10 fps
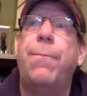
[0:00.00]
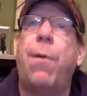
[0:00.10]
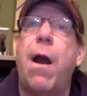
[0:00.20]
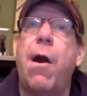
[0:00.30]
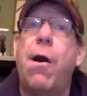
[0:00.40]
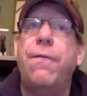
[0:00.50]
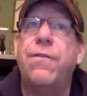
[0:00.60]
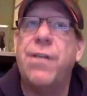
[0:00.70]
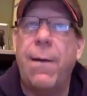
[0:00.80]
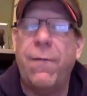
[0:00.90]
priority for
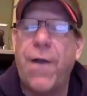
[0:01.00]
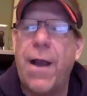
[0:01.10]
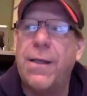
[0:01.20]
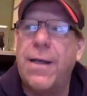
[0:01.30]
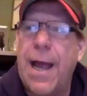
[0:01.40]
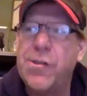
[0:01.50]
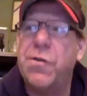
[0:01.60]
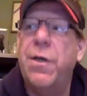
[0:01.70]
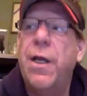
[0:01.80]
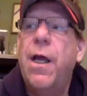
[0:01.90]
James Franklin to actually,